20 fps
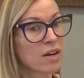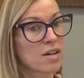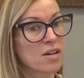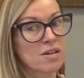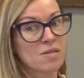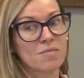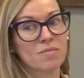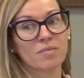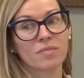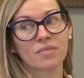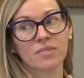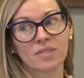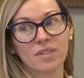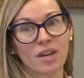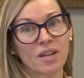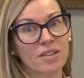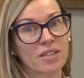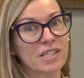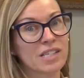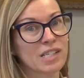
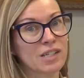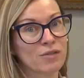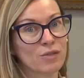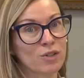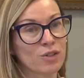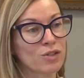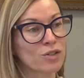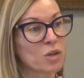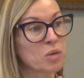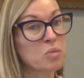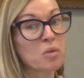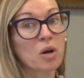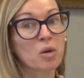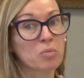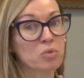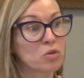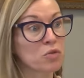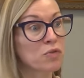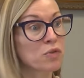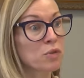not least of which is
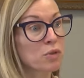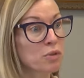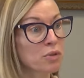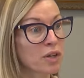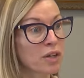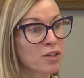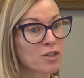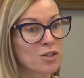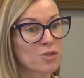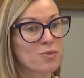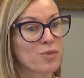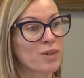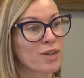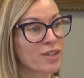our beautiful location.